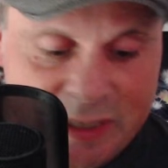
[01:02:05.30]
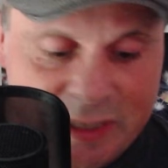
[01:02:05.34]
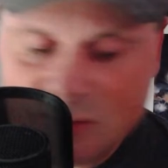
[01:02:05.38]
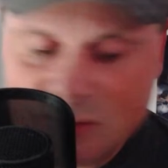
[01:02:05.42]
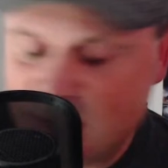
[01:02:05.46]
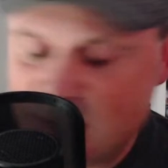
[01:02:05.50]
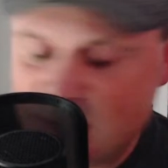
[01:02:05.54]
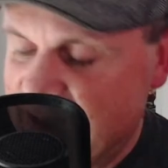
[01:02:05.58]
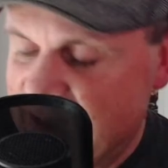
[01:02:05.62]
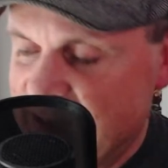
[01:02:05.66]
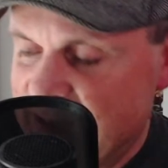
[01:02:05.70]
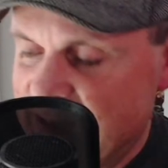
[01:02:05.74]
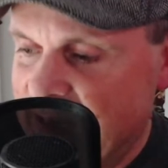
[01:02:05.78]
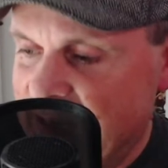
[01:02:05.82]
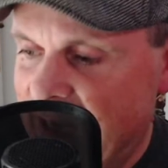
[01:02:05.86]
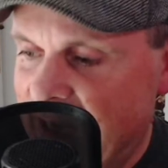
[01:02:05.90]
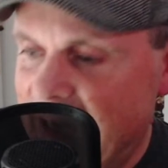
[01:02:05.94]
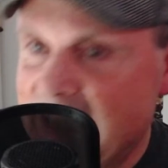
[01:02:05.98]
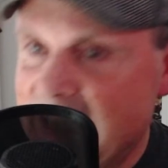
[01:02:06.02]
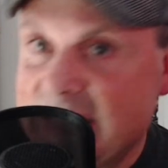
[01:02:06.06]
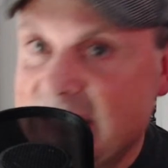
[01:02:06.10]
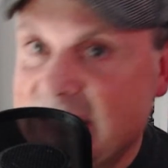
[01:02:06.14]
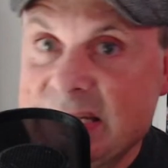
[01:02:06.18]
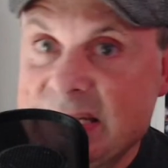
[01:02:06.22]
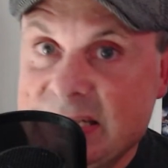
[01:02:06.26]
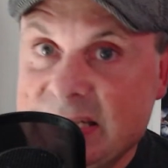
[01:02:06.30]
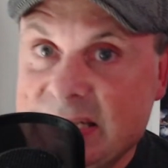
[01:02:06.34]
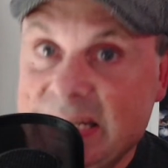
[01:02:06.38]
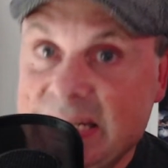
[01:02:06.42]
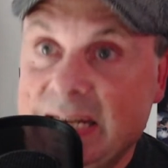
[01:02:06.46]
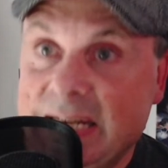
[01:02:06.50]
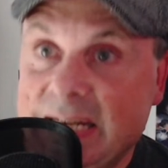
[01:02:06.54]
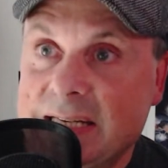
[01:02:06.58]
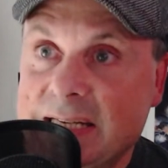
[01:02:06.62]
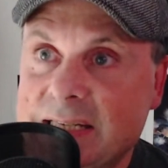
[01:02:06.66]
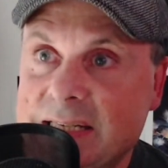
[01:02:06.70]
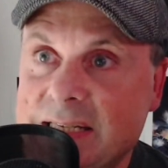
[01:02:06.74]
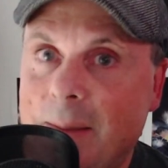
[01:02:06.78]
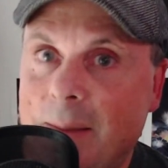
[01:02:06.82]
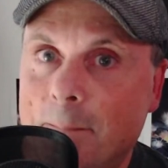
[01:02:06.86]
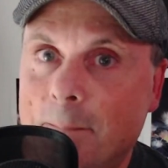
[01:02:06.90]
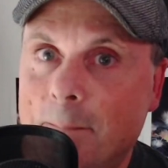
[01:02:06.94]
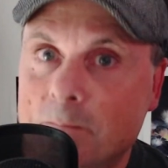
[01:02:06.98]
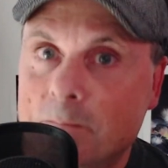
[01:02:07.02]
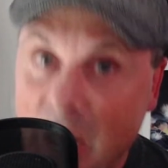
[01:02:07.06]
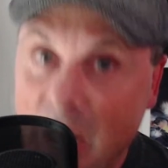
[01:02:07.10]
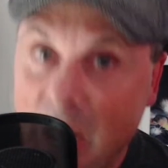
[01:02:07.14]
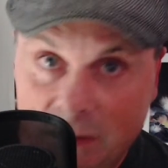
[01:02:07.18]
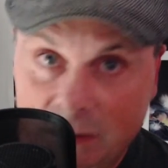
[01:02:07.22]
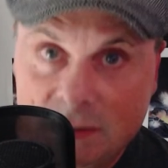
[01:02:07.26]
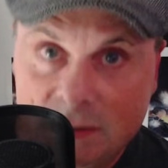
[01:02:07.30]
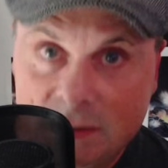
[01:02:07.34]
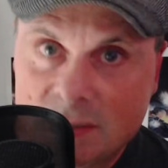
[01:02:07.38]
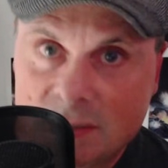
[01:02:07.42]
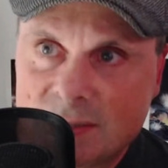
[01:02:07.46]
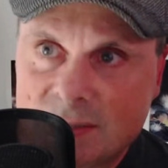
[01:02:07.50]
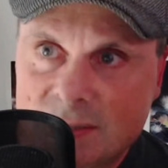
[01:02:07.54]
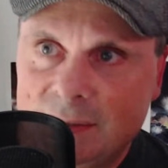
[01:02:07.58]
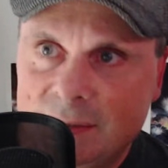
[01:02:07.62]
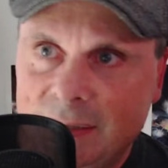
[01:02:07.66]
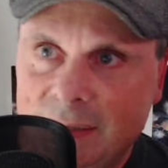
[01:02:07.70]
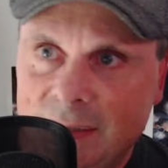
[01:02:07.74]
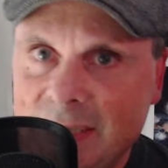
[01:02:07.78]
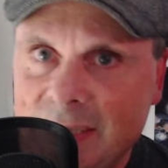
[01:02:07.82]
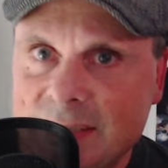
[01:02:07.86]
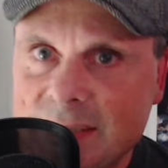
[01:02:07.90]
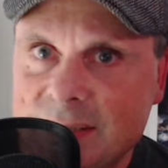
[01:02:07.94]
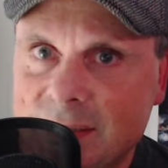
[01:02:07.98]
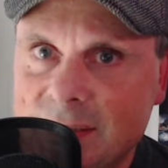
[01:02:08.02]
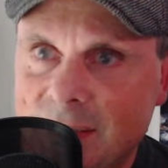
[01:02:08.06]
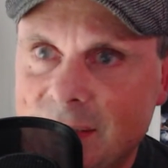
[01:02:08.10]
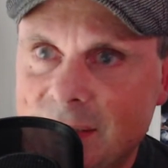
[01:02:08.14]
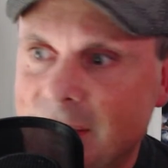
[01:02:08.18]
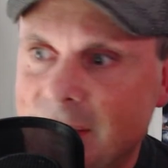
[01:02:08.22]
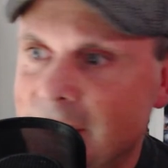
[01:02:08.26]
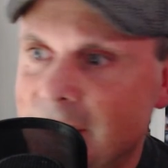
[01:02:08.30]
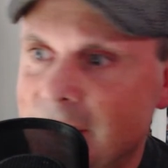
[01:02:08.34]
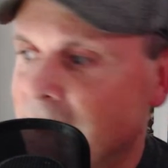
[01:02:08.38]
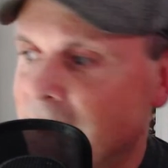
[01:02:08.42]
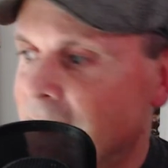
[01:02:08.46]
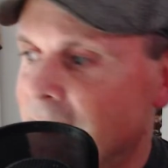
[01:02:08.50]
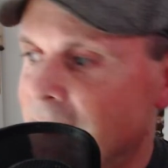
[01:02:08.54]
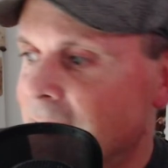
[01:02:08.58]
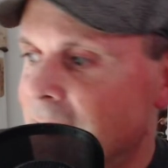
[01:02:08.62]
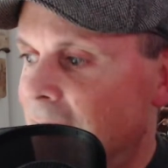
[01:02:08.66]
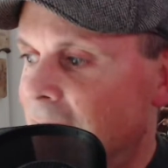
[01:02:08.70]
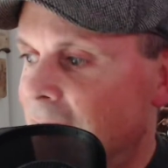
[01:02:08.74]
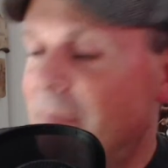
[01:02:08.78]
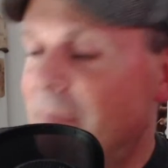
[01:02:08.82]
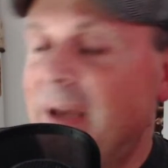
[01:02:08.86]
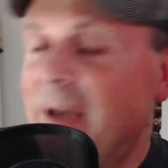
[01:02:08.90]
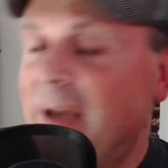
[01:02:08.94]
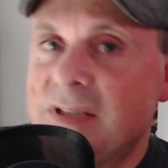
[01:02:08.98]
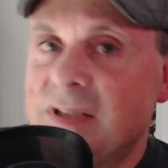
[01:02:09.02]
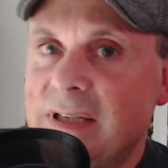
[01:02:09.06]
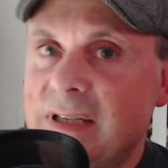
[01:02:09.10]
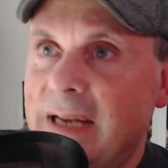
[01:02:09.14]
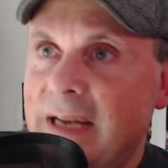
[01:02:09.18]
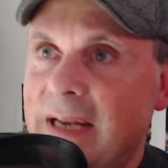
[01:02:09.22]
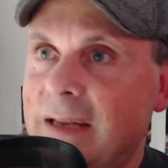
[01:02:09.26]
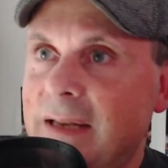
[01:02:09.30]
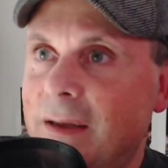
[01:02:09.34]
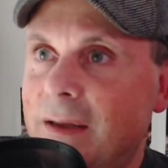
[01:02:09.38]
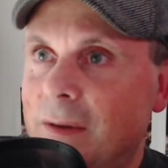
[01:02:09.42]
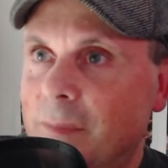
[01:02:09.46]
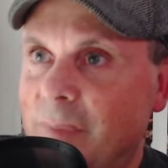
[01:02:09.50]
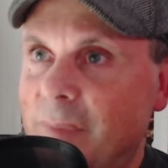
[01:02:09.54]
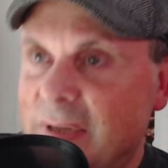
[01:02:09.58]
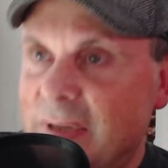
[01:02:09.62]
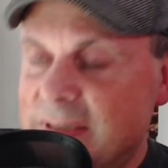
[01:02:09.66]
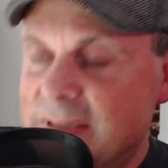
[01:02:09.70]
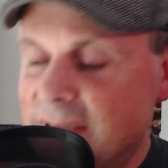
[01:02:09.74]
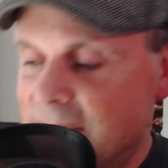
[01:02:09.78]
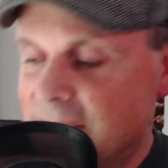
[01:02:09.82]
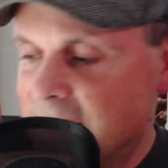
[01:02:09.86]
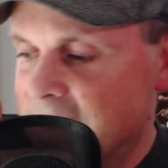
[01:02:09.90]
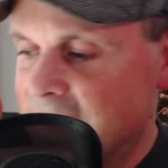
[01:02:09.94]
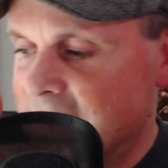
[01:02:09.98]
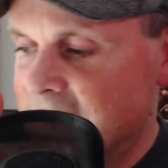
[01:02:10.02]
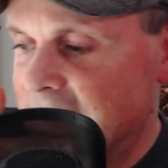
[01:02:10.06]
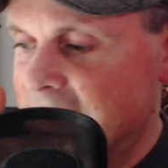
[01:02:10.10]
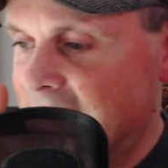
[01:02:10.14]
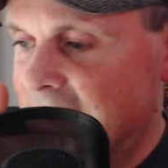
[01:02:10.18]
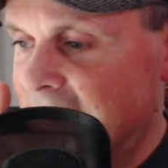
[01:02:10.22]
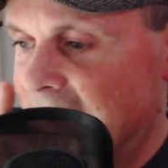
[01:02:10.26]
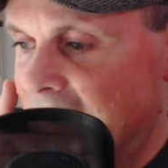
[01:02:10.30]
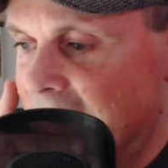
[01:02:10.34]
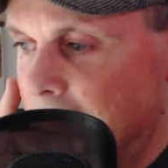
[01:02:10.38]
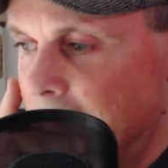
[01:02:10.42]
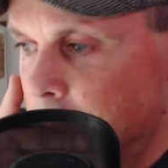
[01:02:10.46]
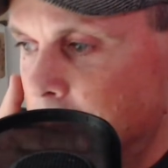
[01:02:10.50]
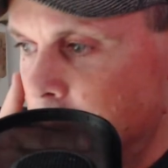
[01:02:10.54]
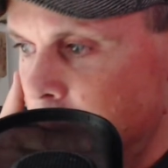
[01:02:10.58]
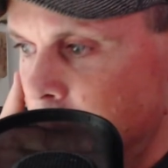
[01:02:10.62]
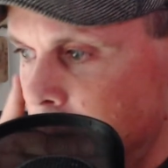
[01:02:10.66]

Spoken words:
6 days, 6 months later. Imagine any other business that did that.